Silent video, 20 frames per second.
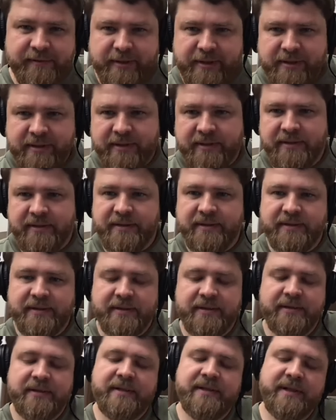of our
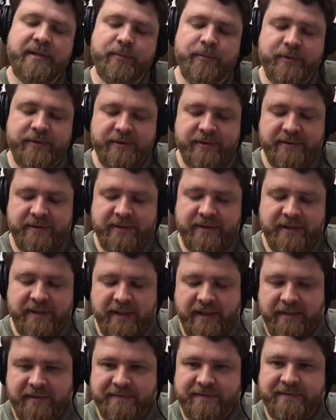team was in
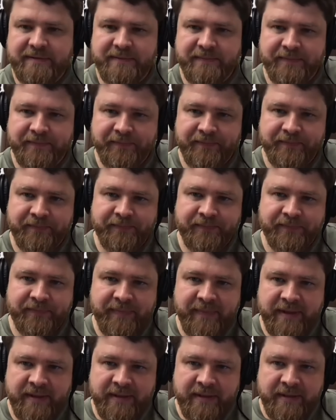Kiev. Mm-hmm.
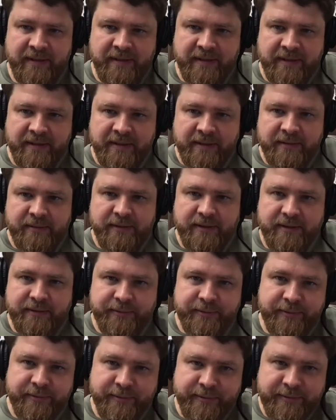
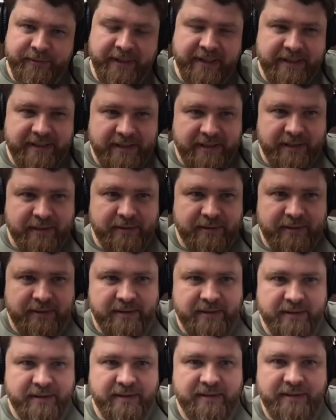Right now,
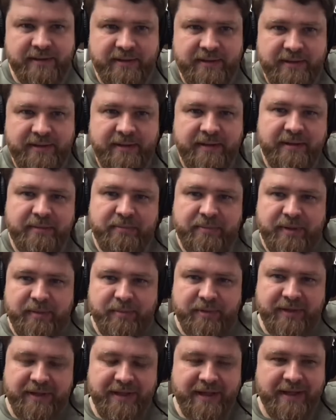
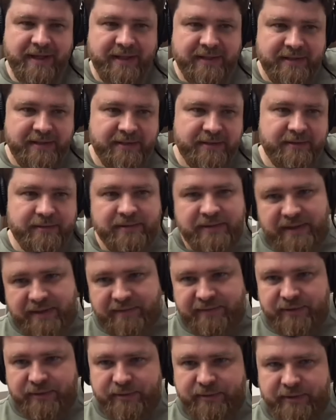people had to leave
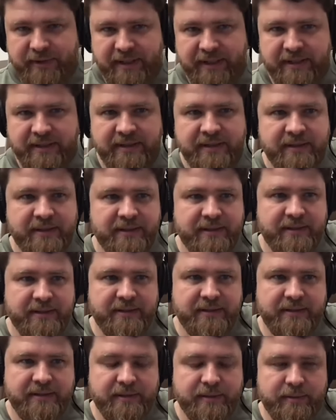Ukraine,
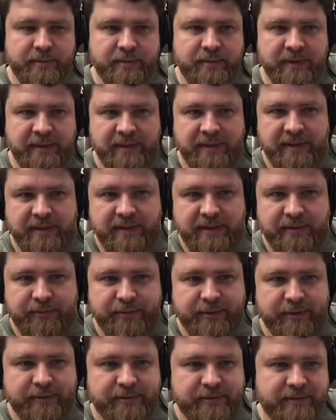so
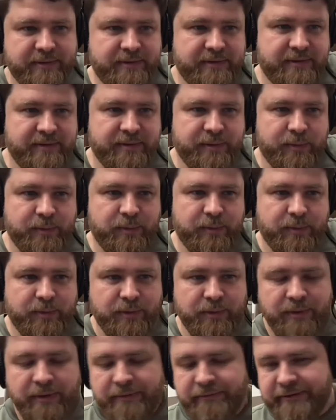around
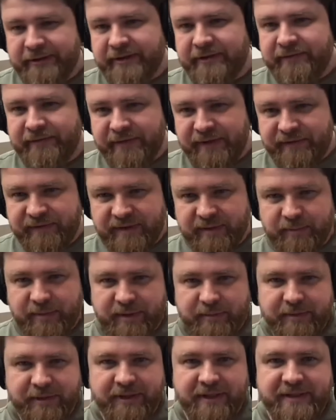250
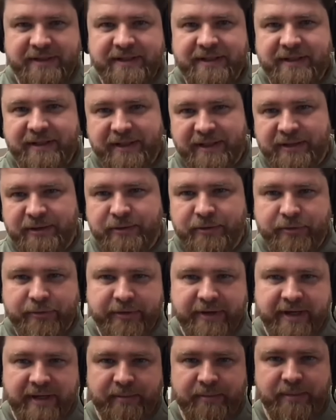people are still in
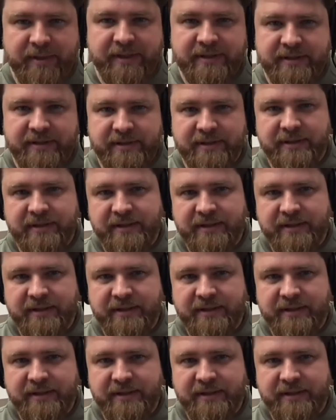Ukraine, but